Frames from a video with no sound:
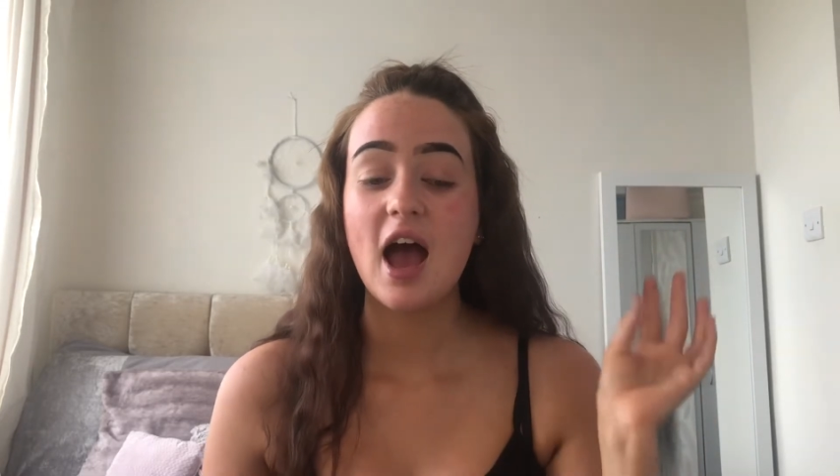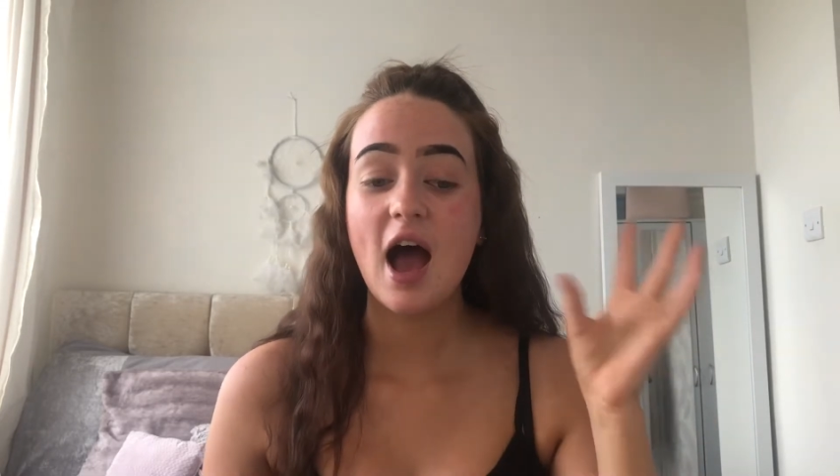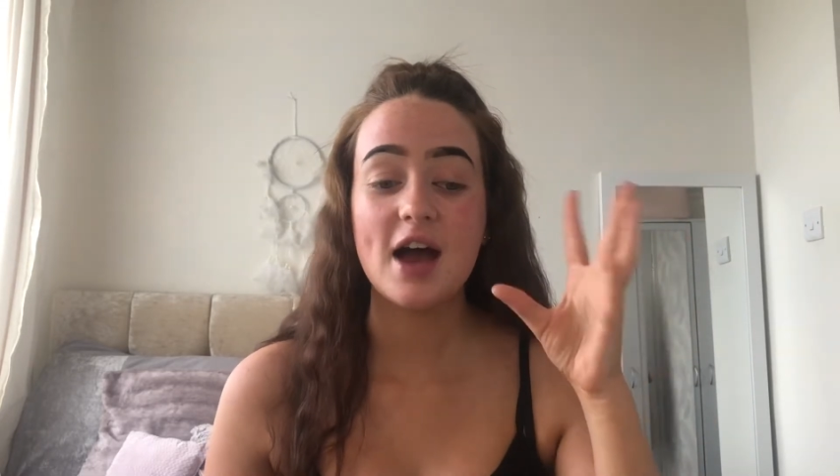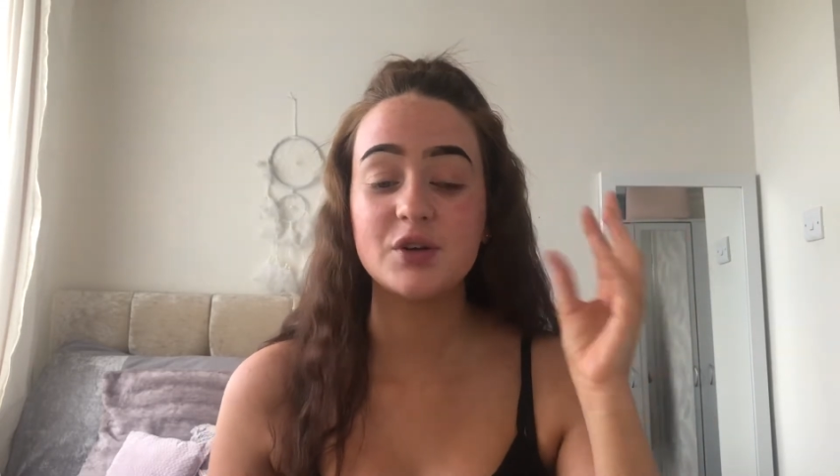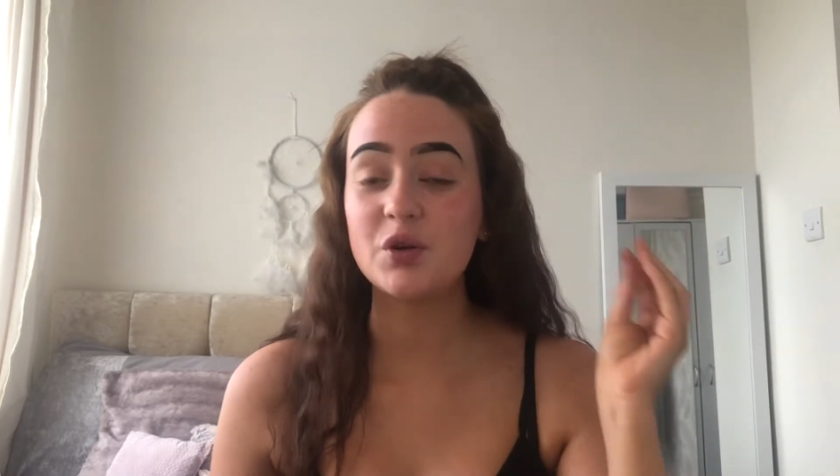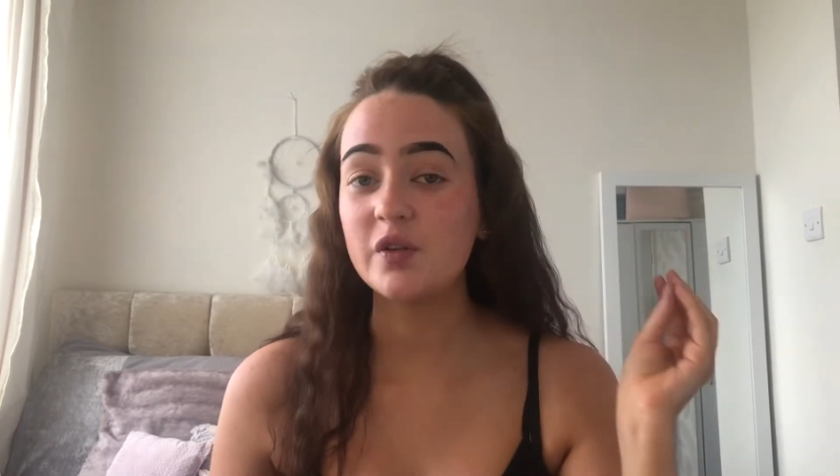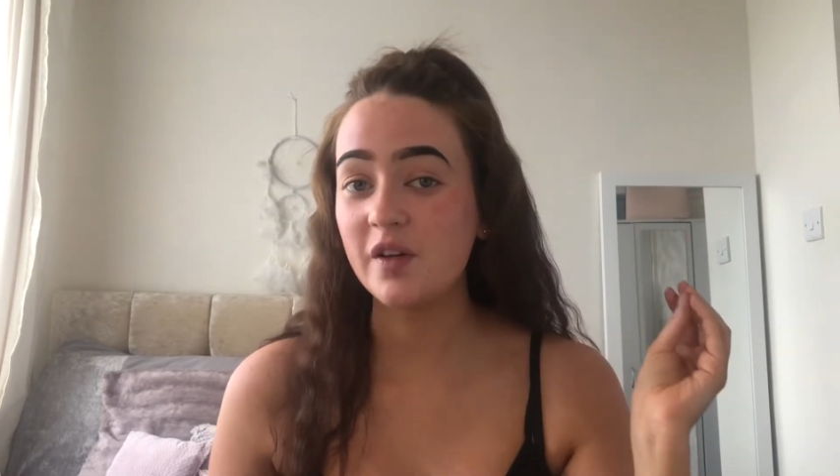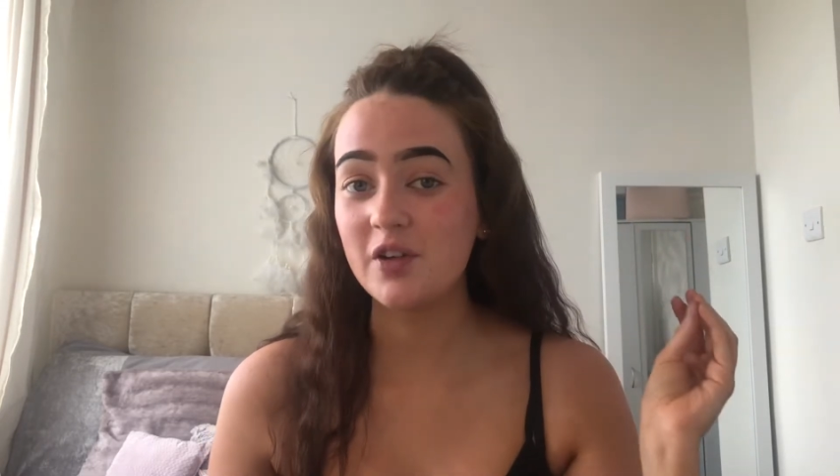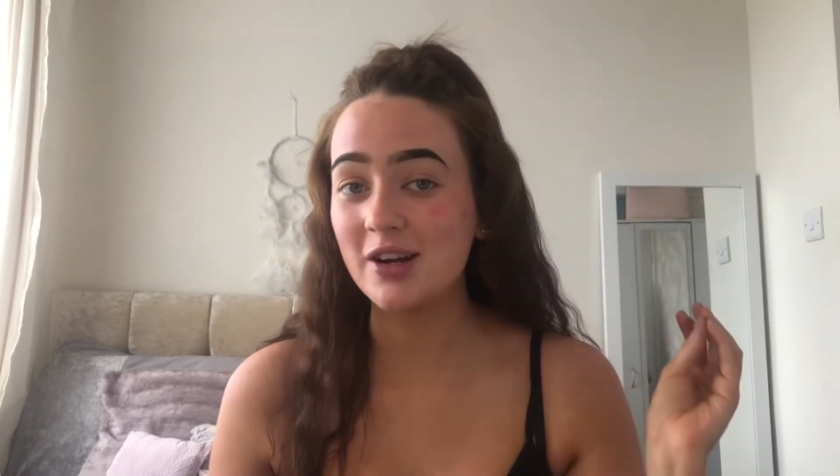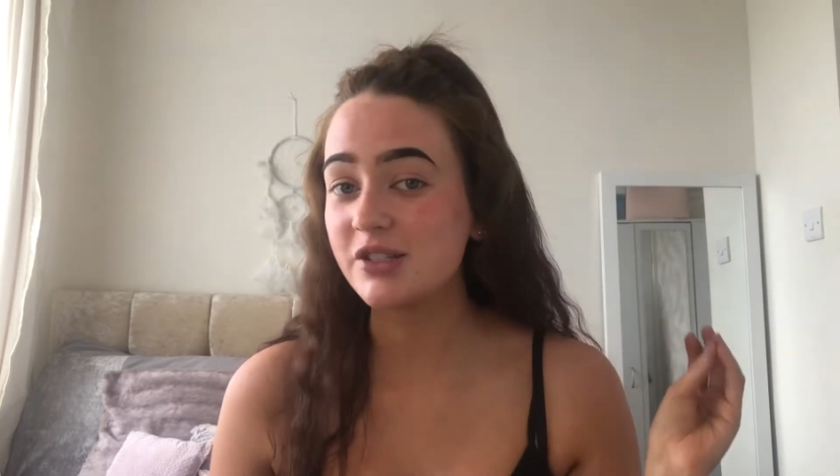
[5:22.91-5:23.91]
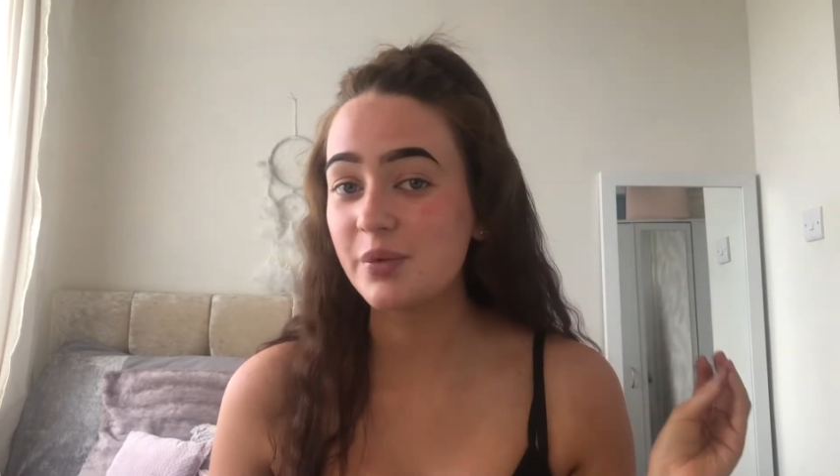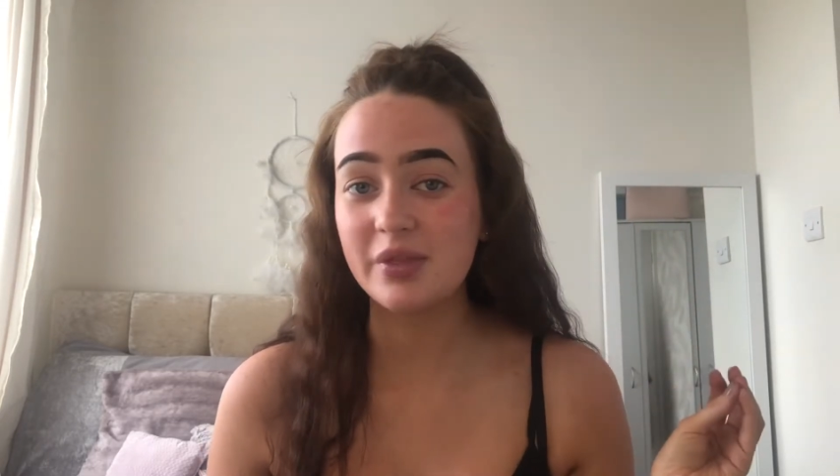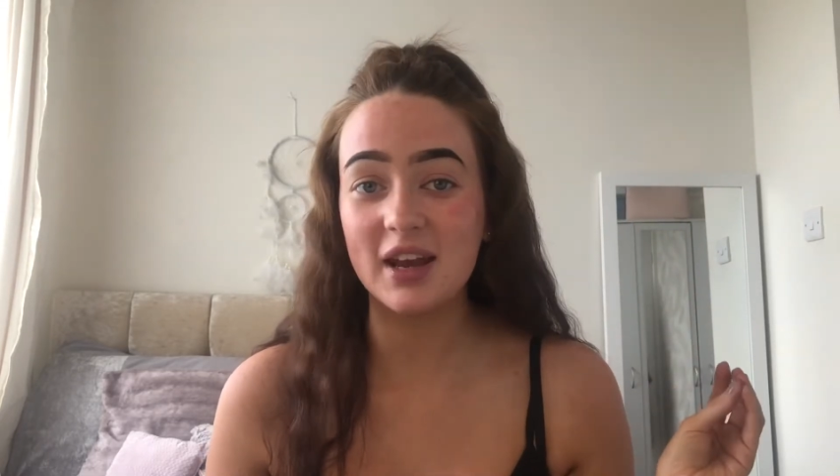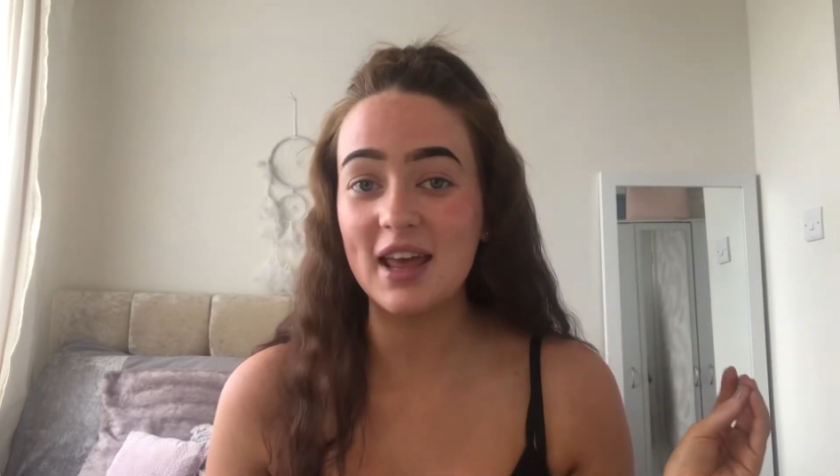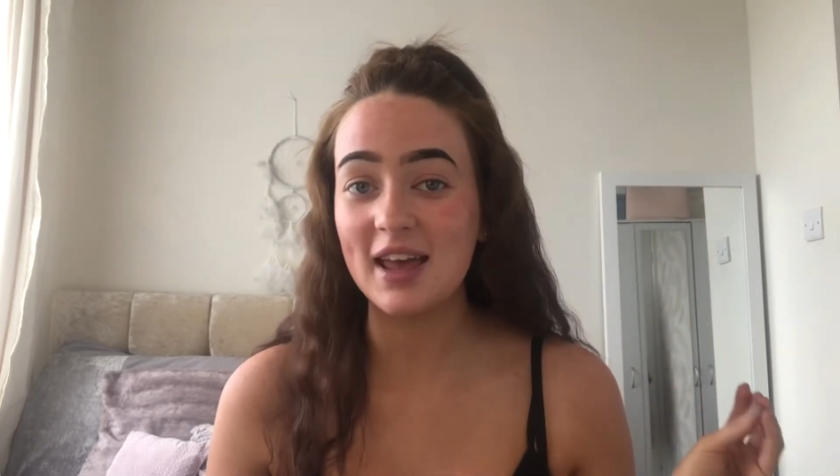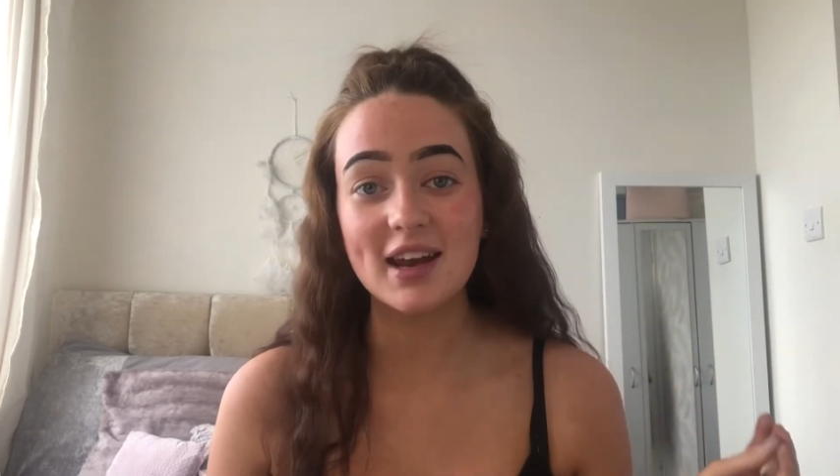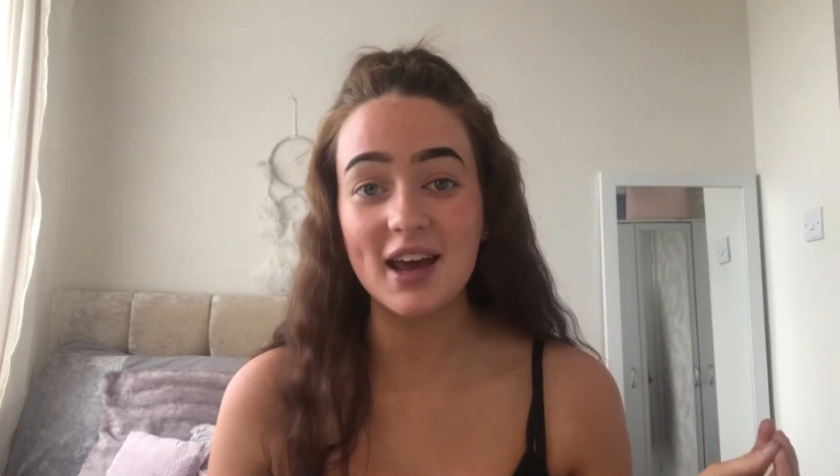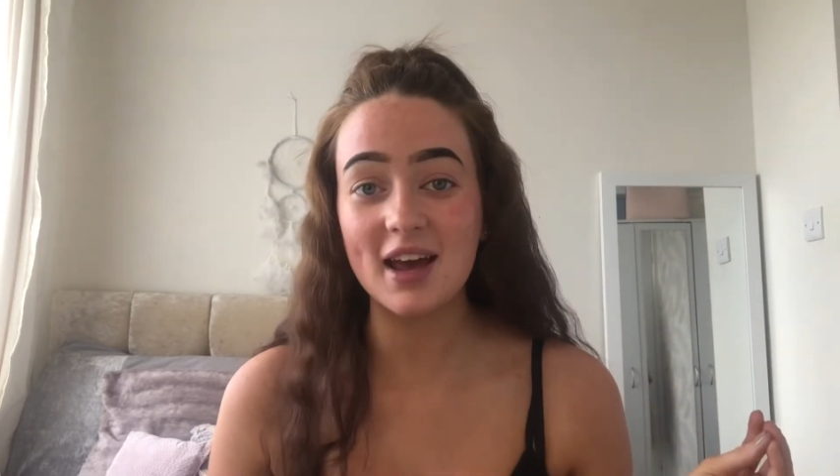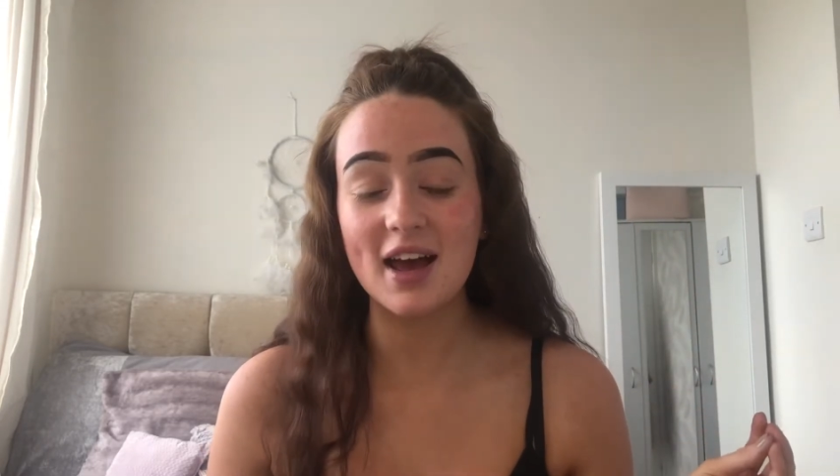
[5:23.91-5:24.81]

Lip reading: I don't know if I've gotten something in it,